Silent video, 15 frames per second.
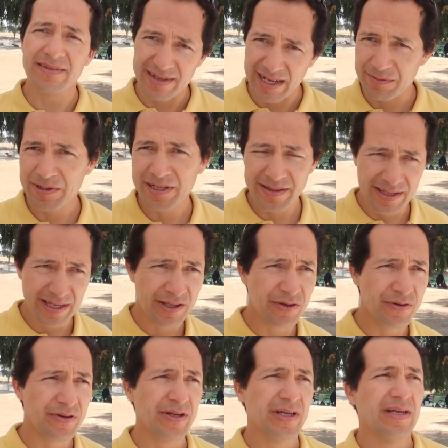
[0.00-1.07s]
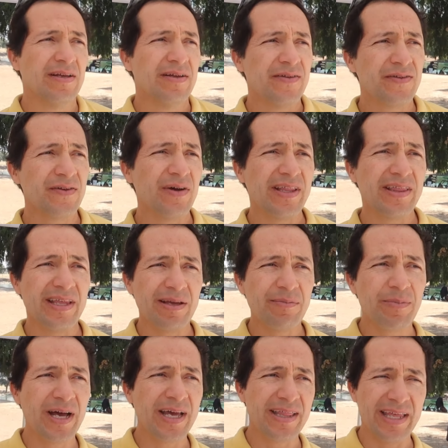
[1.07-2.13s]
A timeline, thank you. So I
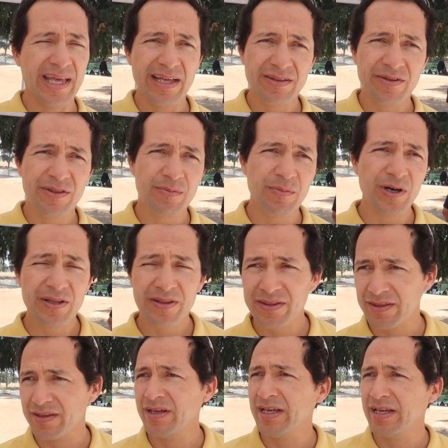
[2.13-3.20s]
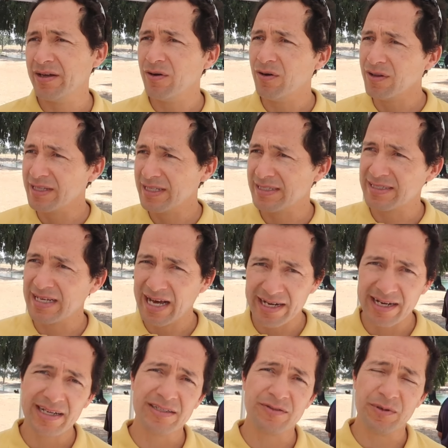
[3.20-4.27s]
think by the end of the month, all this
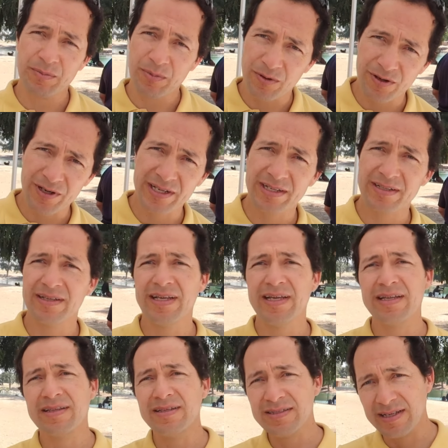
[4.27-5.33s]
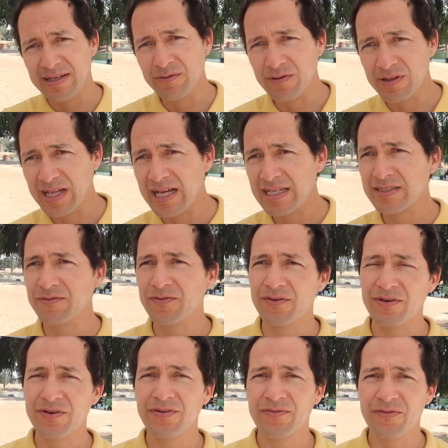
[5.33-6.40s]
data is reported. The city will ask
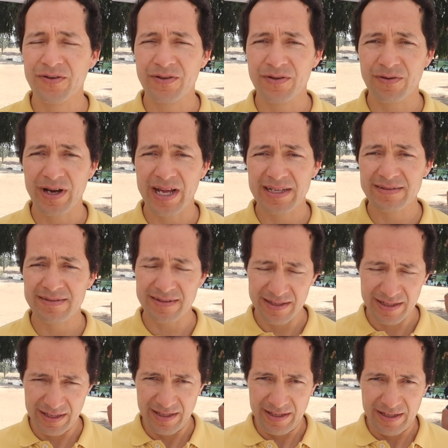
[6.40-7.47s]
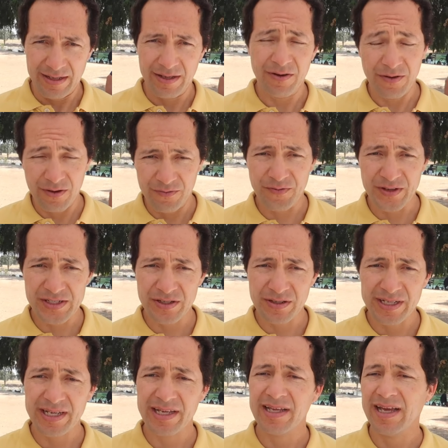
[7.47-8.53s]
for the grant
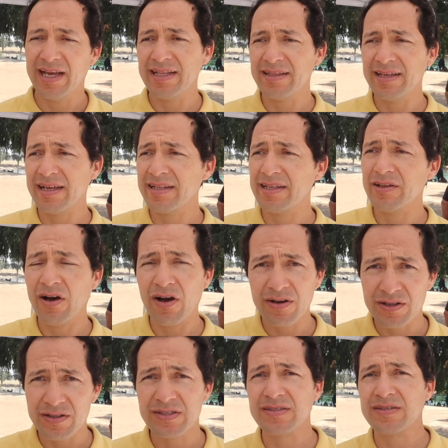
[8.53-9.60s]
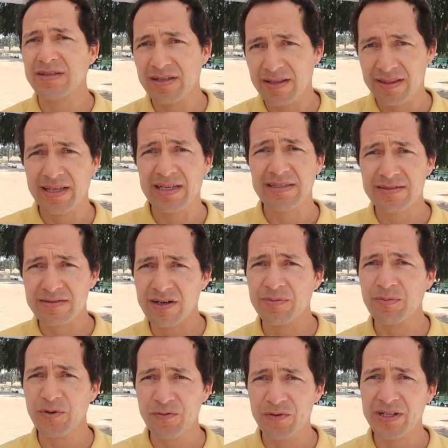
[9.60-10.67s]
officially, and then in August things
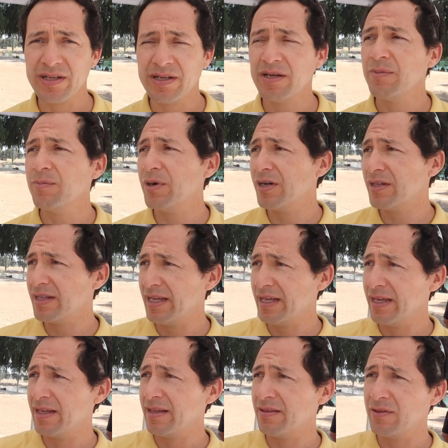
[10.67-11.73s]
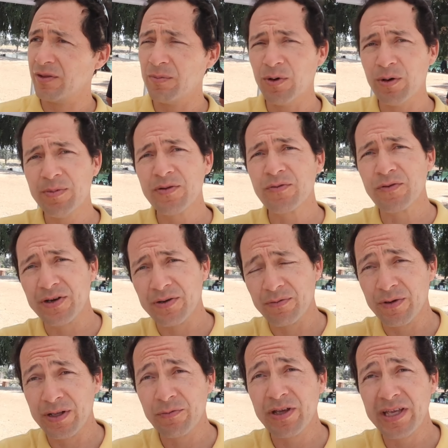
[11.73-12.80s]
start moving. But the moment
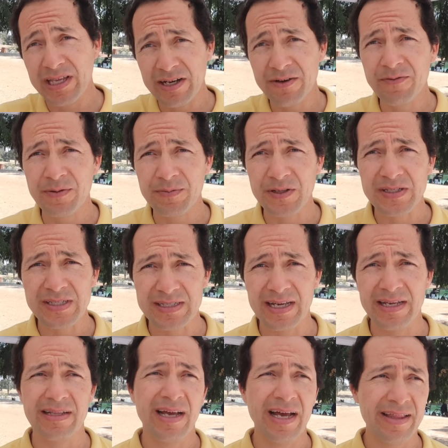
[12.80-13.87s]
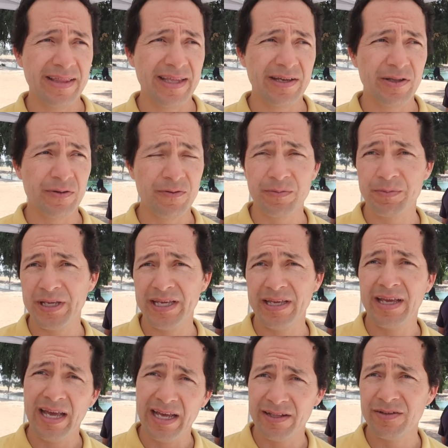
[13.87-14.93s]
when we hear from the state, I think it will
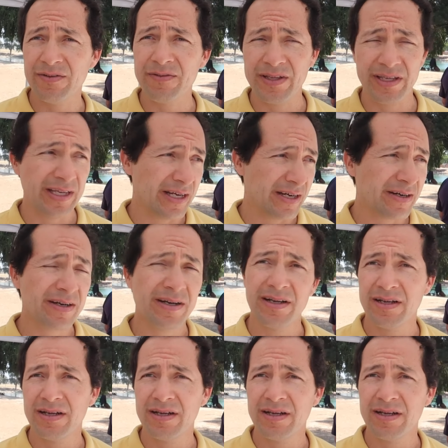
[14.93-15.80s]
be end of the year